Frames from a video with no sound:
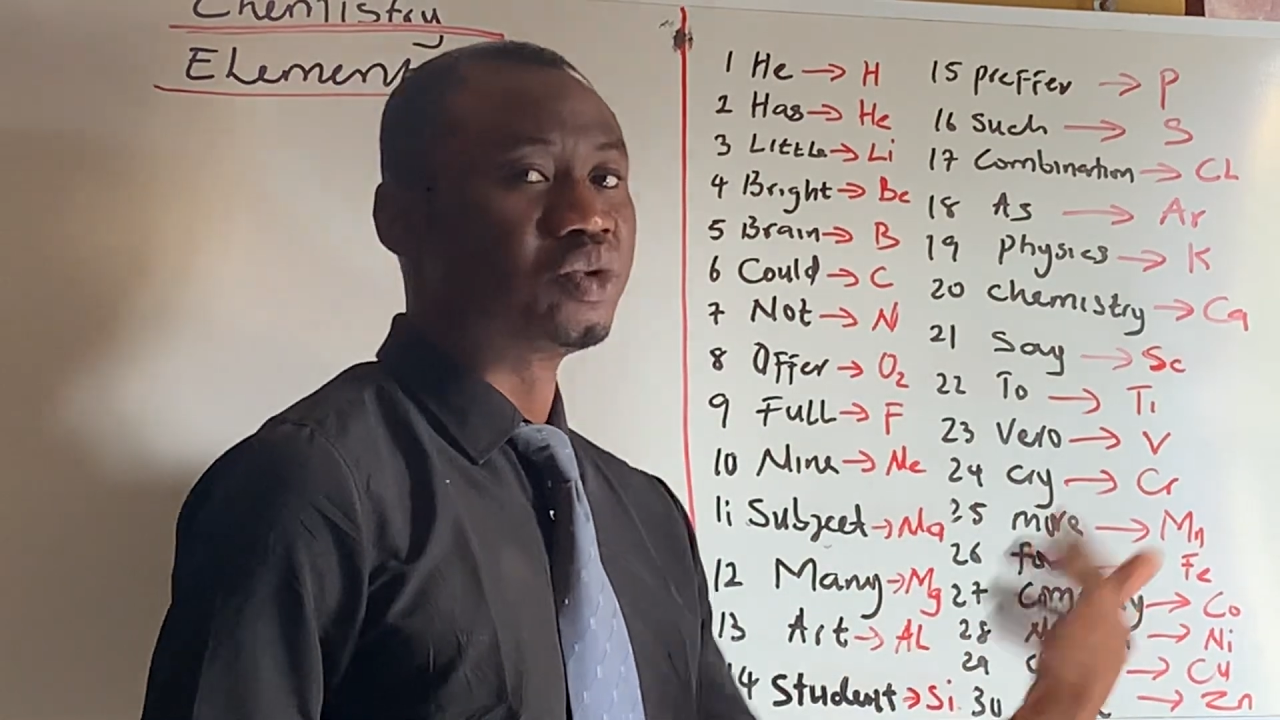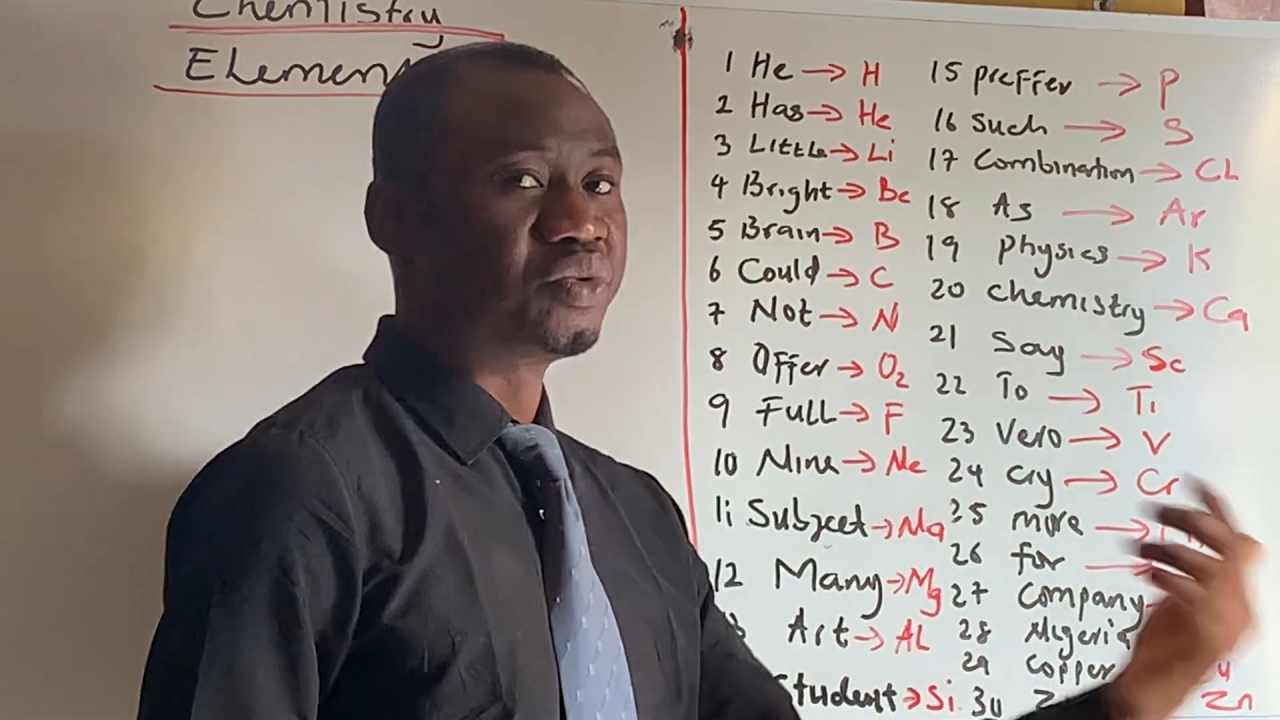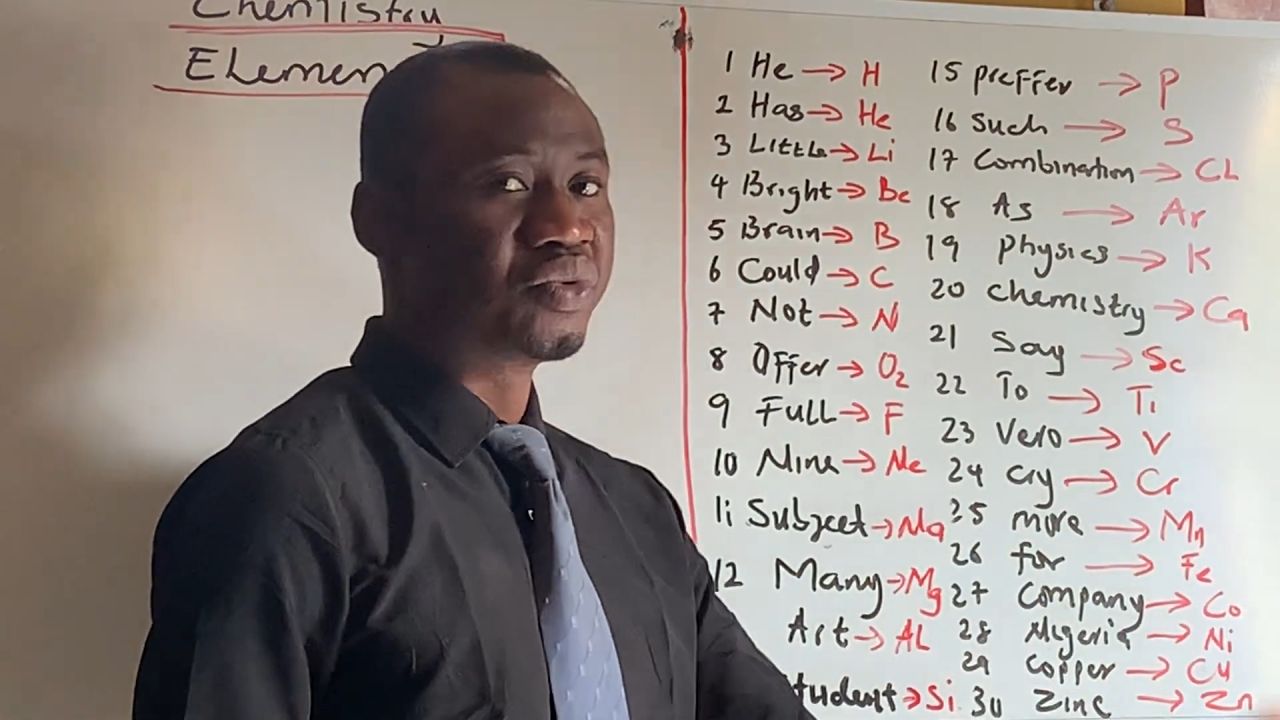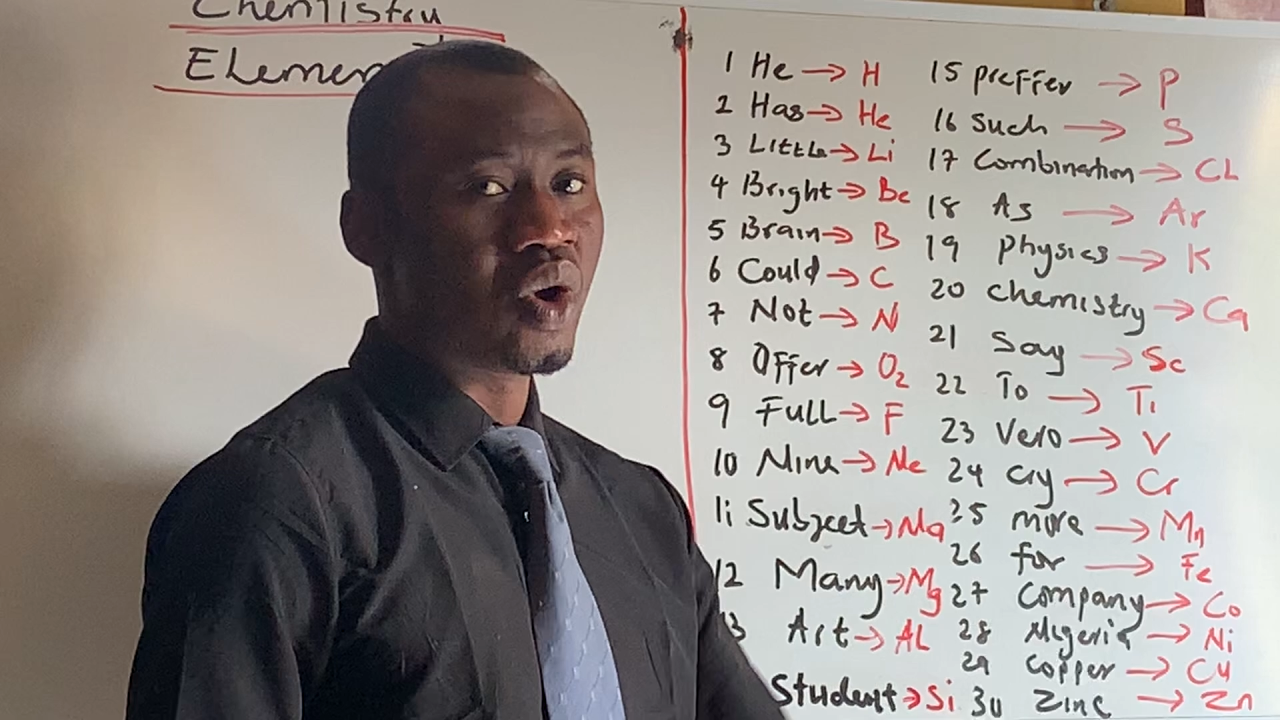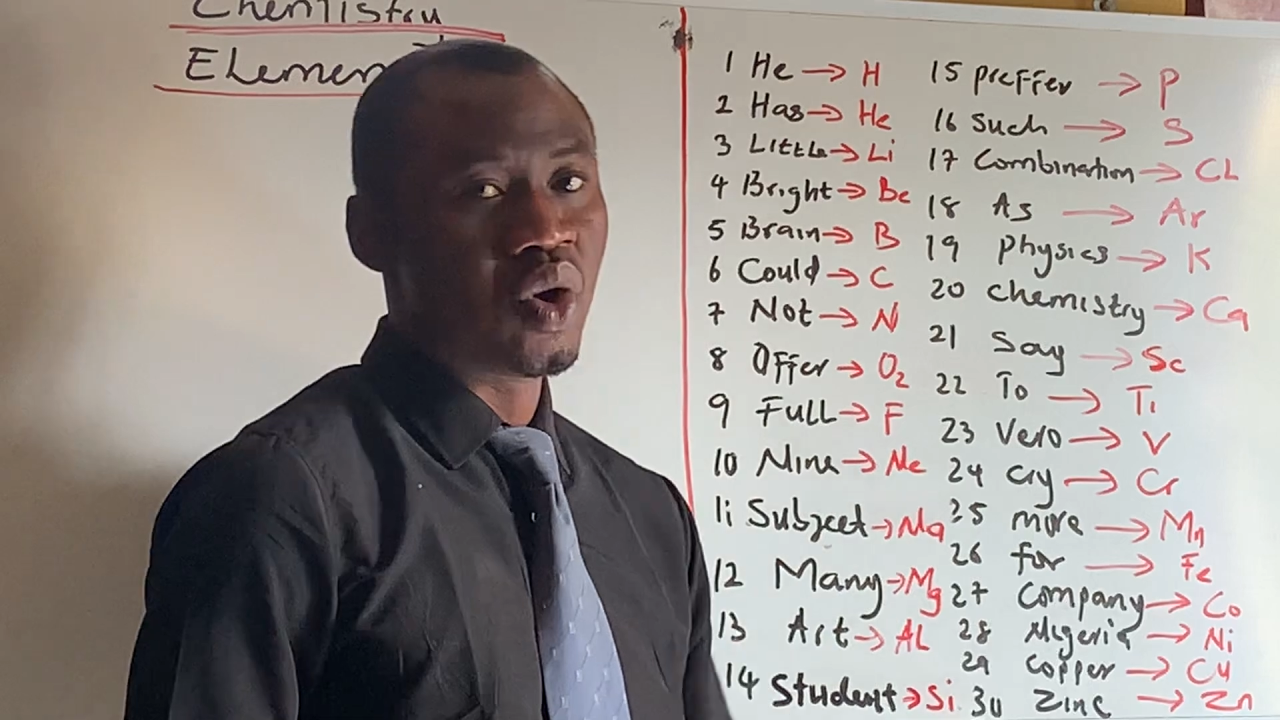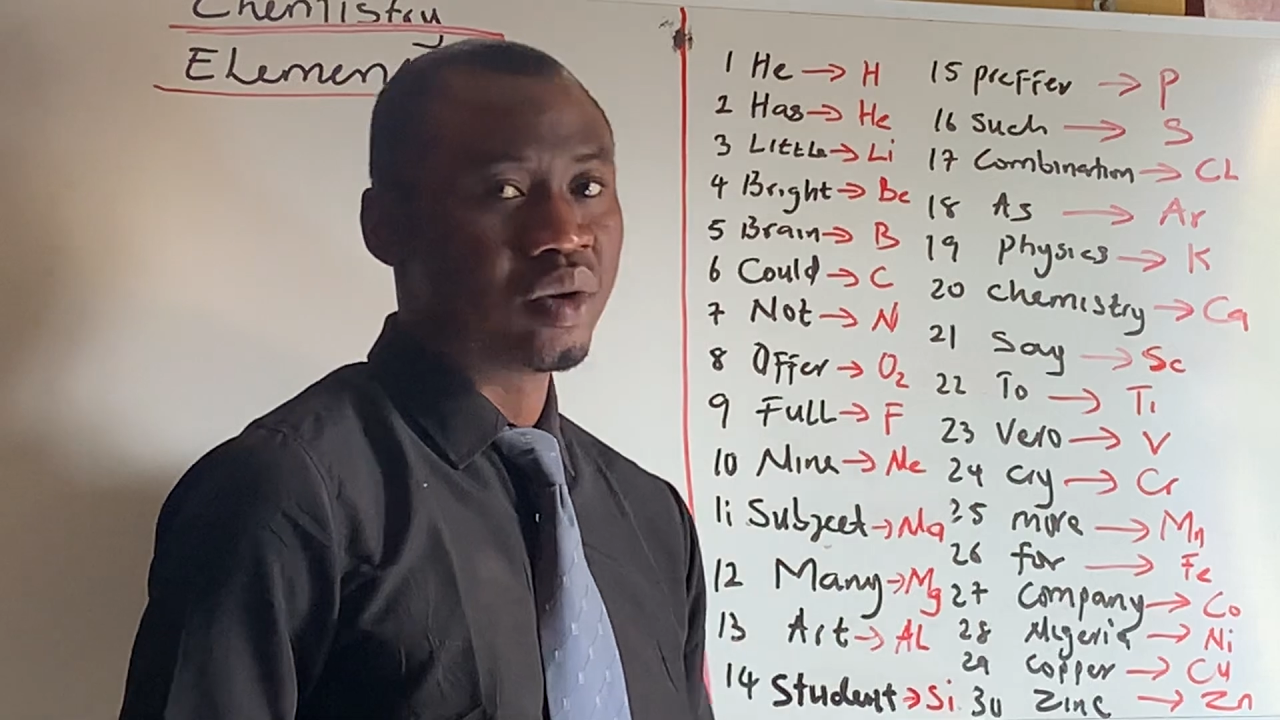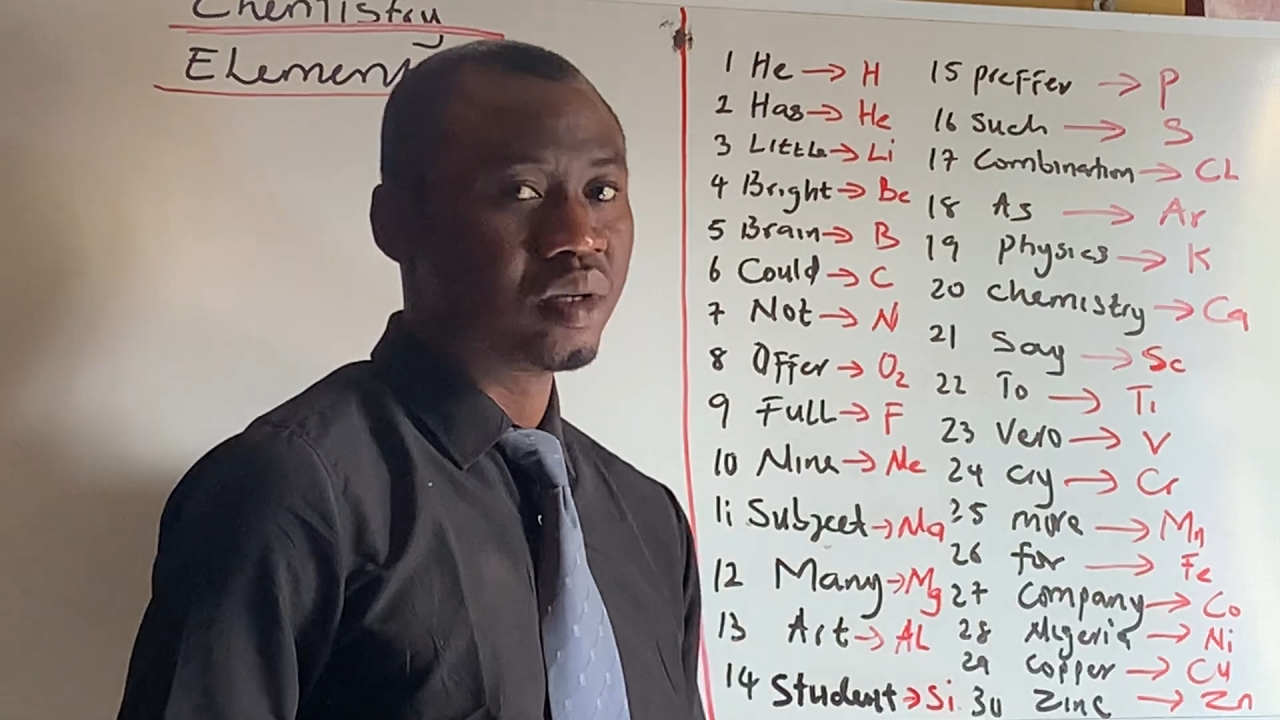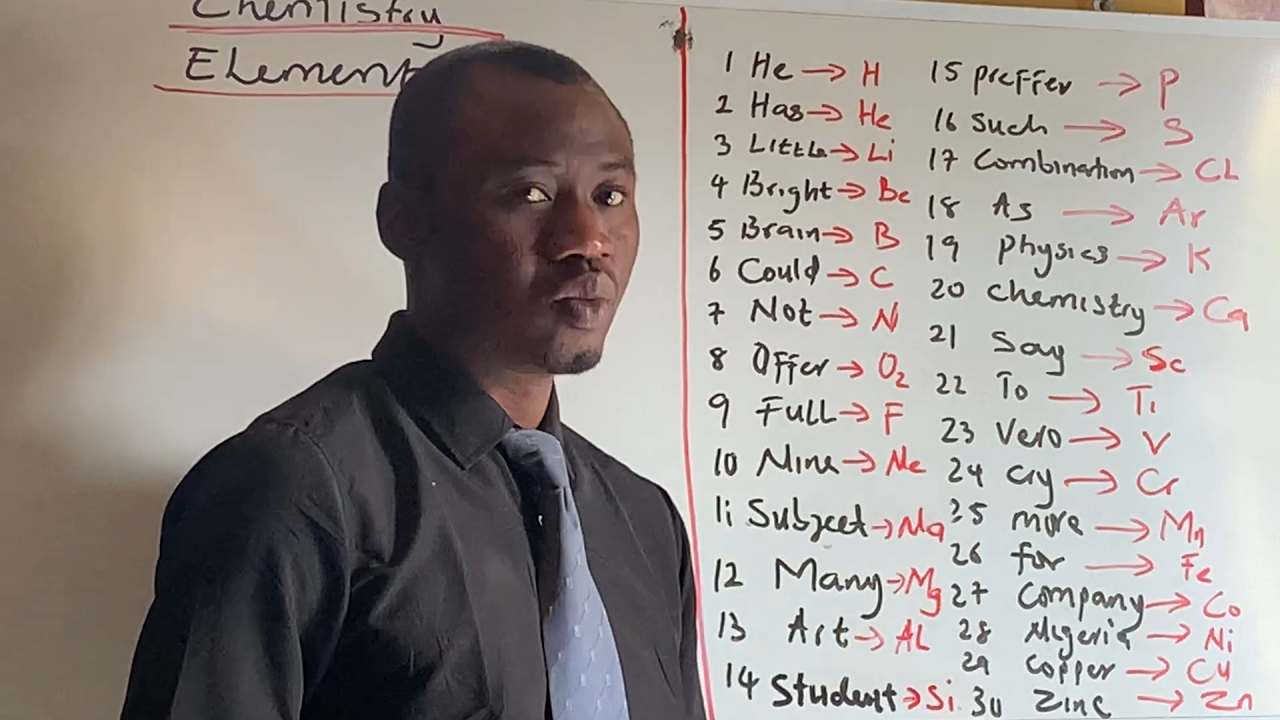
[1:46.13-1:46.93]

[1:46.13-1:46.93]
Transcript: run